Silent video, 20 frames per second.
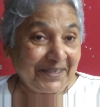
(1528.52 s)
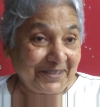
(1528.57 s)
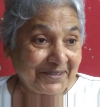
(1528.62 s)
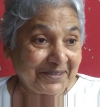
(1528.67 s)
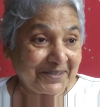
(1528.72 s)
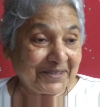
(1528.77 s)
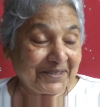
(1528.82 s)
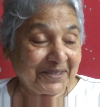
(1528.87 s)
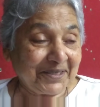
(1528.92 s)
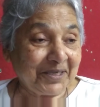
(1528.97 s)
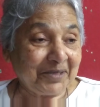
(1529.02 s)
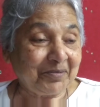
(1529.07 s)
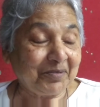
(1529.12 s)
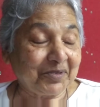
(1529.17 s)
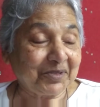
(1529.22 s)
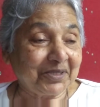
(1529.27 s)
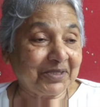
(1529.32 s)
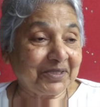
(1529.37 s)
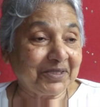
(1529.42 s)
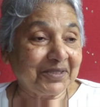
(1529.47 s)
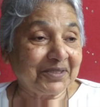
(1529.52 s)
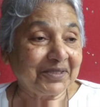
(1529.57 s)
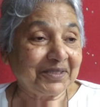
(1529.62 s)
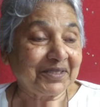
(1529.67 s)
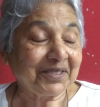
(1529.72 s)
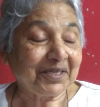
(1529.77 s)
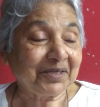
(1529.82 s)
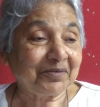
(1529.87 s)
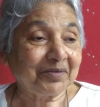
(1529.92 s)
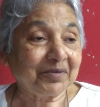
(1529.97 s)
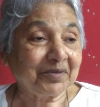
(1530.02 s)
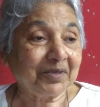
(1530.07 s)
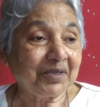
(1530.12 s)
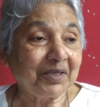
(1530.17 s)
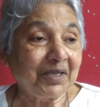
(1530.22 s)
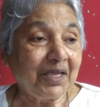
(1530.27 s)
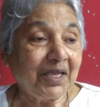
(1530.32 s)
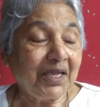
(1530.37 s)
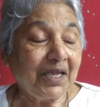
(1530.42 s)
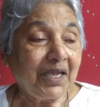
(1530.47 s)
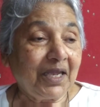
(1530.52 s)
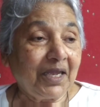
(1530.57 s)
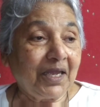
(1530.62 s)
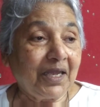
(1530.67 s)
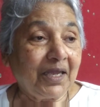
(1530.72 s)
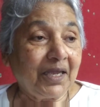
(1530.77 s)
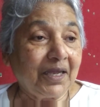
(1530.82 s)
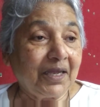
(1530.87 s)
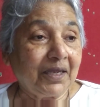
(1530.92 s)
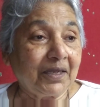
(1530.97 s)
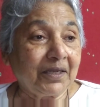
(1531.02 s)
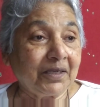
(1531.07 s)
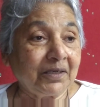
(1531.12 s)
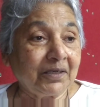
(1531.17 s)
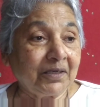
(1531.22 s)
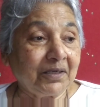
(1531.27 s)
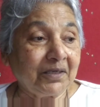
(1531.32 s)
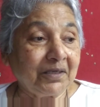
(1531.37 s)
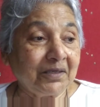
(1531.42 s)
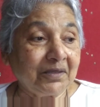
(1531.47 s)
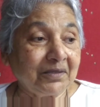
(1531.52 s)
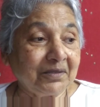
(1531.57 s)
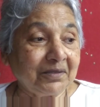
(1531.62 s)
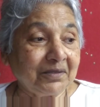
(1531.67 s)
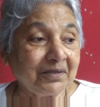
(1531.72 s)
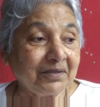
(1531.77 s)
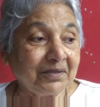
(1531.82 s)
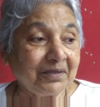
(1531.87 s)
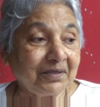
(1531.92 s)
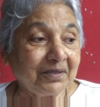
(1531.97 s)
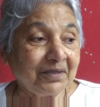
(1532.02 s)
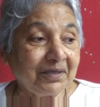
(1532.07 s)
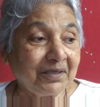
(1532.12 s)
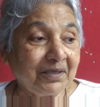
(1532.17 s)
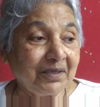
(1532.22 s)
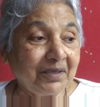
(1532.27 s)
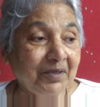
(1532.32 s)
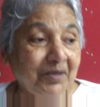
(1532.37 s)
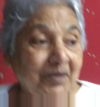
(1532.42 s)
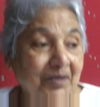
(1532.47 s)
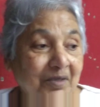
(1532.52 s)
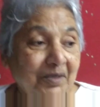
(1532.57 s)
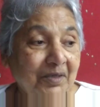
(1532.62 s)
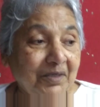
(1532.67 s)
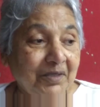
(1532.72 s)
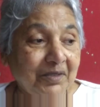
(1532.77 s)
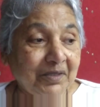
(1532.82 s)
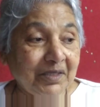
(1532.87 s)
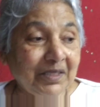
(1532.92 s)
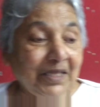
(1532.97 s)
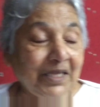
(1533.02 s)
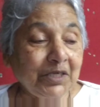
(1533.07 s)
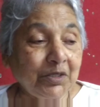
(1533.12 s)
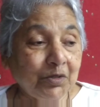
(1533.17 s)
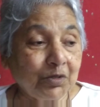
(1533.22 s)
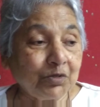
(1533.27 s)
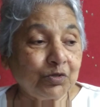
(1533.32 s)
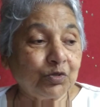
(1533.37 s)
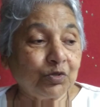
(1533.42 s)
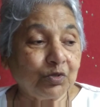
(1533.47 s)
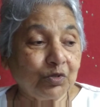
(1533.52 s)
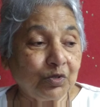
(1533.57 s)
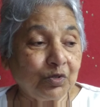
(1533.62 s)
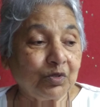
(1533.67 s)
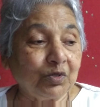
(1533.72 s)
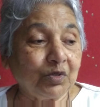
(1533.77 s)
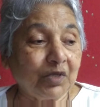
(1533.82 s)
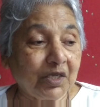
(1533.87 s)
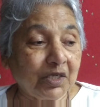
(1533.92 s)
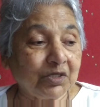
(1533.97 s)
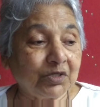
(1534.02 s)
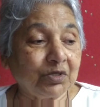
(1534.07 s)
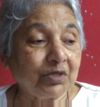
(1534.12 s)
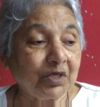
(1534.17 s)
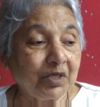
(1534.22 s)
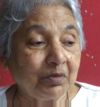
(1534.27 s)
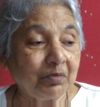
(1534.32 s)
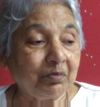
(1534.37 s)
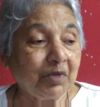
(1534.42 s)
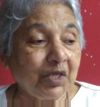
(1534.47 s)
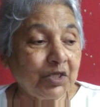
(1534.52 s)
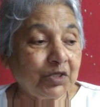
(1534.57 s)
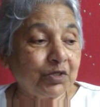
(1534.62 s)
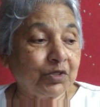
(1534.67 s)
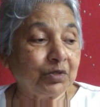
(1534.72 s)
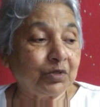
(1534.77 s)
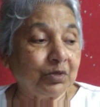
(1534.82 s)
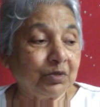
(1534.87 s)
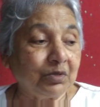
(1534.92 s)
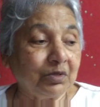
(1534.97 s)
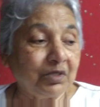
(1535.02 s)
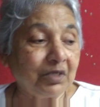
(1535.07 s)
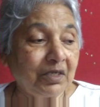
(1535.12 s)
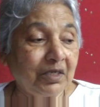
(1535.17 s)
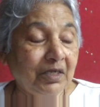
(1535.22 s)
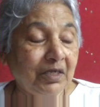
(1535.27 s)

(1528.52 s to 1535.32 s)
Yes, it was that way. And that also, you know, actually makes you